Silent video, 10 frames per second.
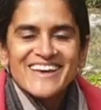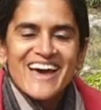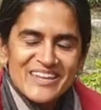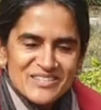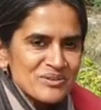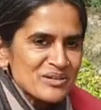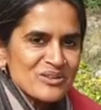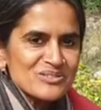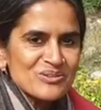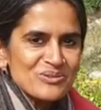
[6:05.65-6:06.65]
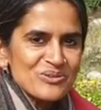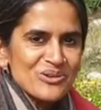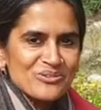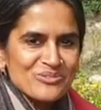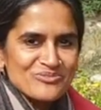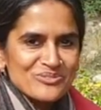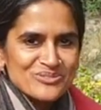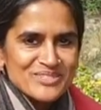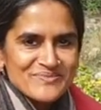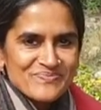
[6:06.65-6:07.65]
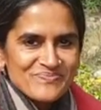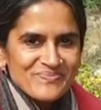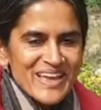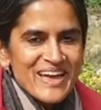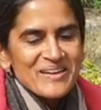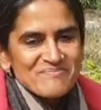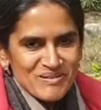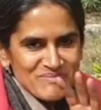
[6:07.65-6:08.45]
and you can also grow your own food. Bye